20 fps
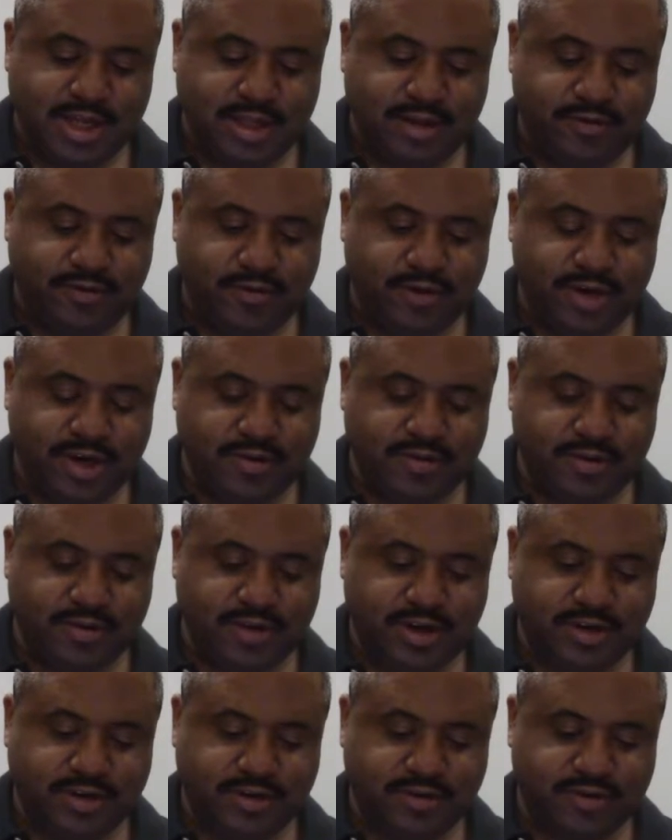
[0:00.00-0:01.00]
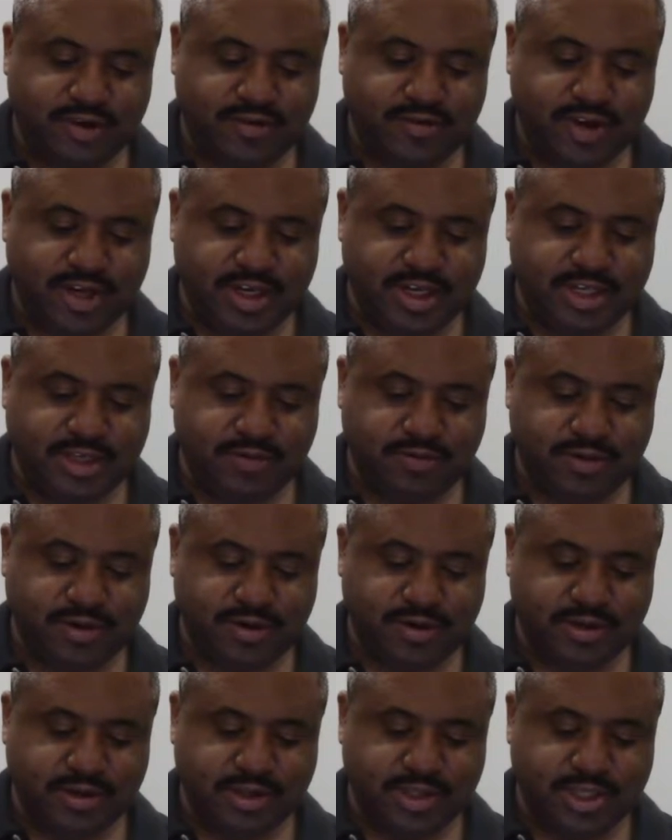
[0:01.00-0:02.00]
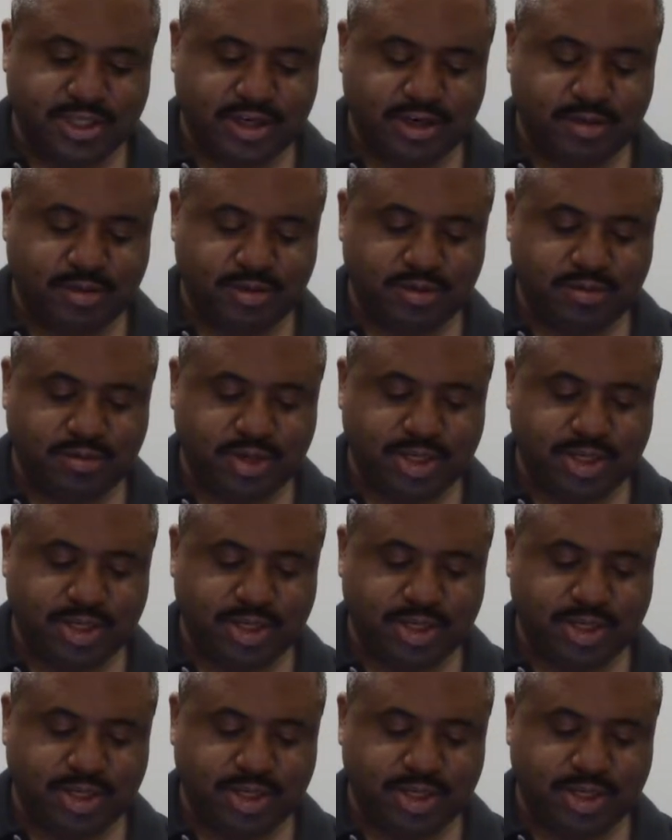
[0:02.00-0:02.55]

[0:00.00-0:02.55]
the 4 living creatures of Revelation were cherubim,